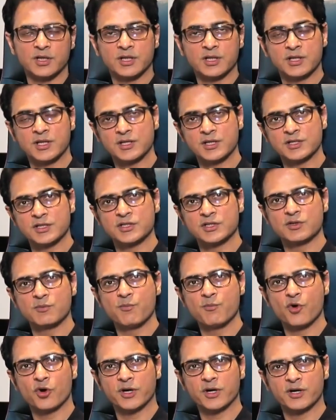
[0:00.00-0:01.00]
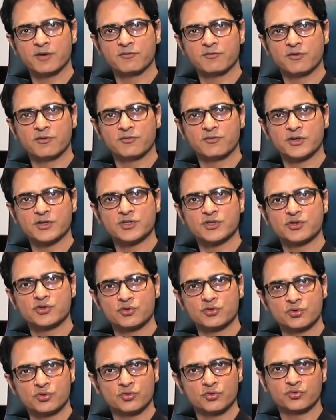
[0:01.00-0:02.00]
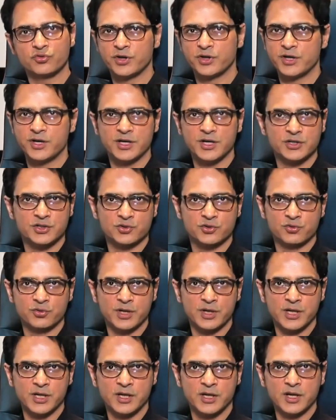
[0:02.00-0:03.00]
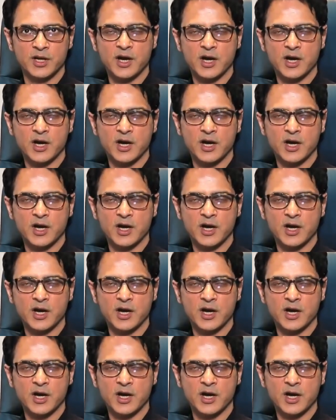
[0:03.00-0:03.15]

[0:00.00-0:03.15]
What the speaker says: This is important for first 2 to 3 days only.